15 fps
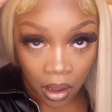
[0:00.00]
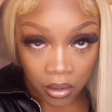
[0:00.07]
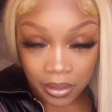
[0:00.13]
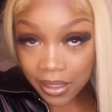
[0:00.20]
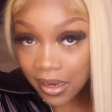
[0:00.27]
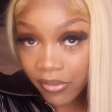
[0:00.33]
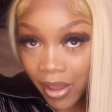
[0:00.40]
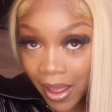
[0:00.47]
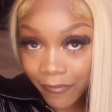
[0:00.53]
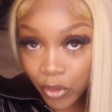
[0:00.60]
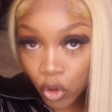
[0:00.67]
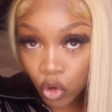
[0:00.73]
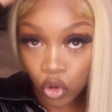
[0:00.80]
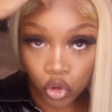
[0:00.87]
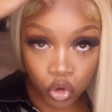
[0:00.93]
Didn't even have
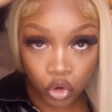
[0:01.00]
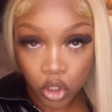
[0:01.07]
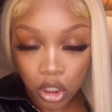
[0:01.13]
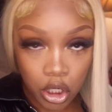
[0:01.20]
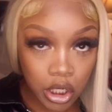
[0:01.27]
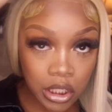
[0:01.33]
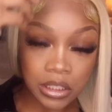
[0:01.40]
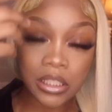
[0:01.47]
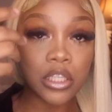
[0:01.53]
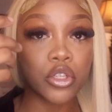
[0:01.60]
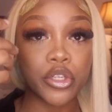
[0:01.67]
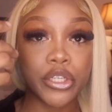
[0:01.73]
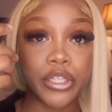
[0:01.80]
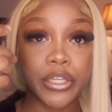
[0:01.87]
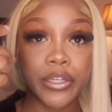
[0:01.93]
to do the little
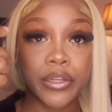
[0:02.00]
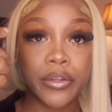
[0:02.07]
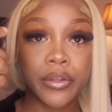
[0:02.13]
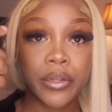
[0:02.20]
concealer shit.